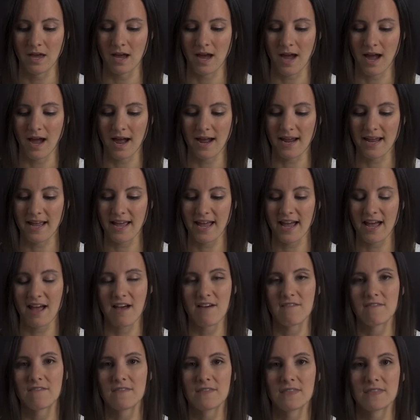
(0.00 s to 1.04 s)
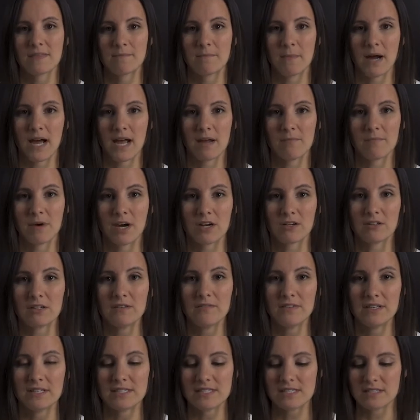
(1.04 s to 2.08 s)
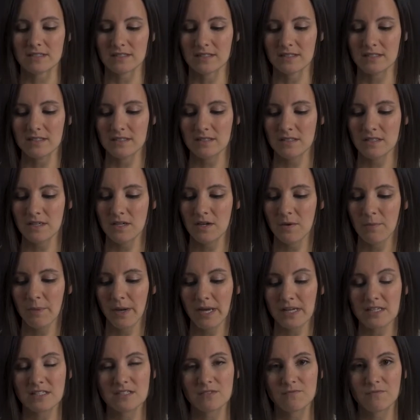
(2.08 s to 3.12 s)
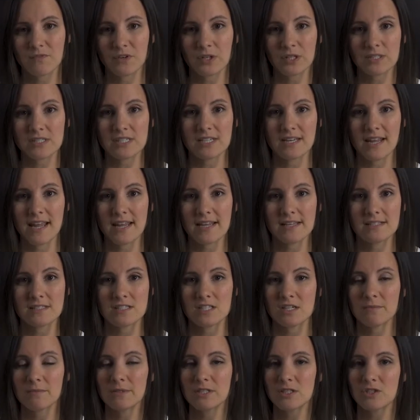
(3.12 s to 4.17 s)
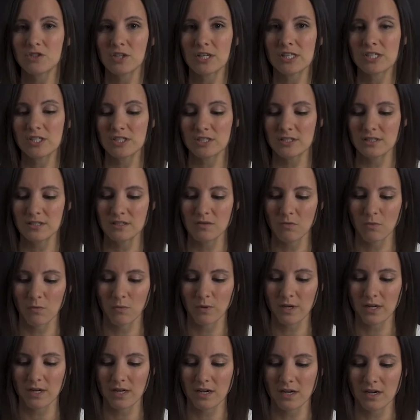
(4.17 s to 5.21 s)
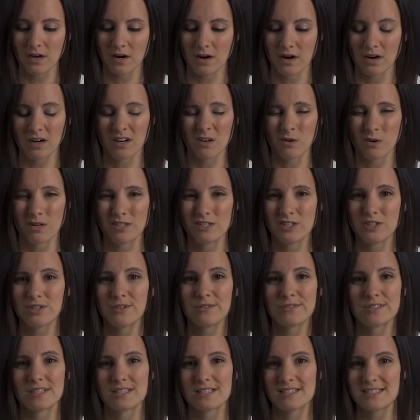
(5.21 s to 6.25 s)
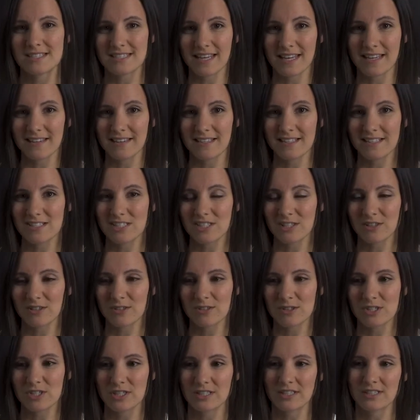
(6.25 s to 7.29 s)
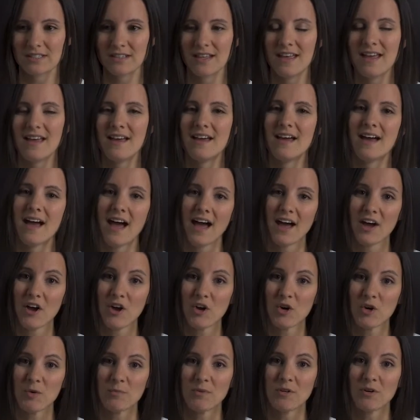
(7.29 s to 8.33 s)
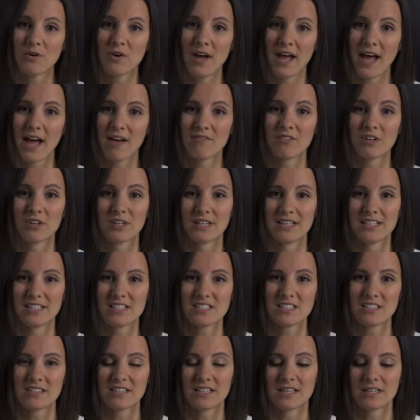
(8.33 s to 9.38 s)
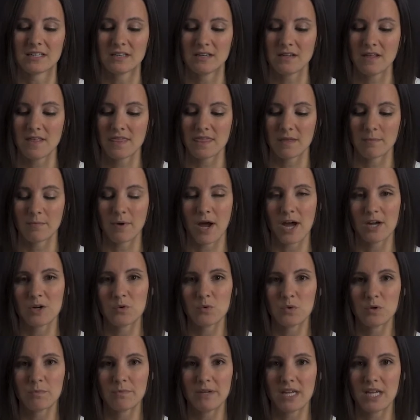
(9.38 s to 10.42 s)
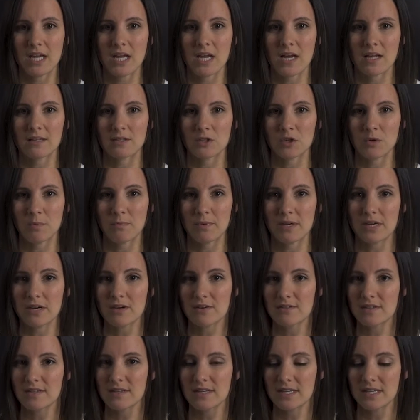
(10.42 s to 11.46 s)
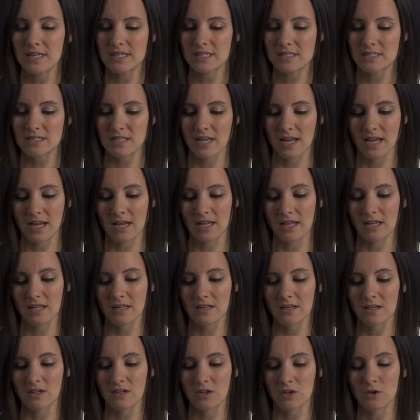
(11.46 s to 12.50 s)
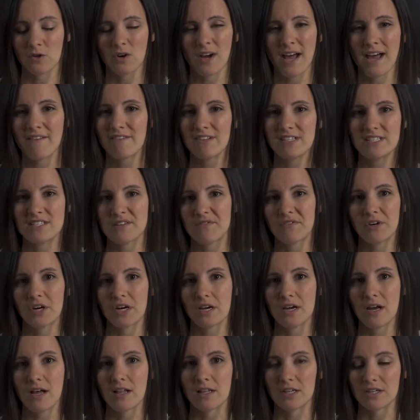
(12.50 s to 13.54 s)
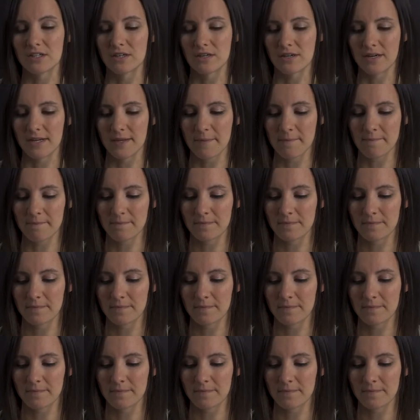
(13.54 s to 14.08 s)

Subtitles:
I have my bottle of insulin, but for today's demonstration, we are going to use a saline solution. At home, you'll have your insulin. The bottle will be a little bigger than this, and you'll have a different color on it.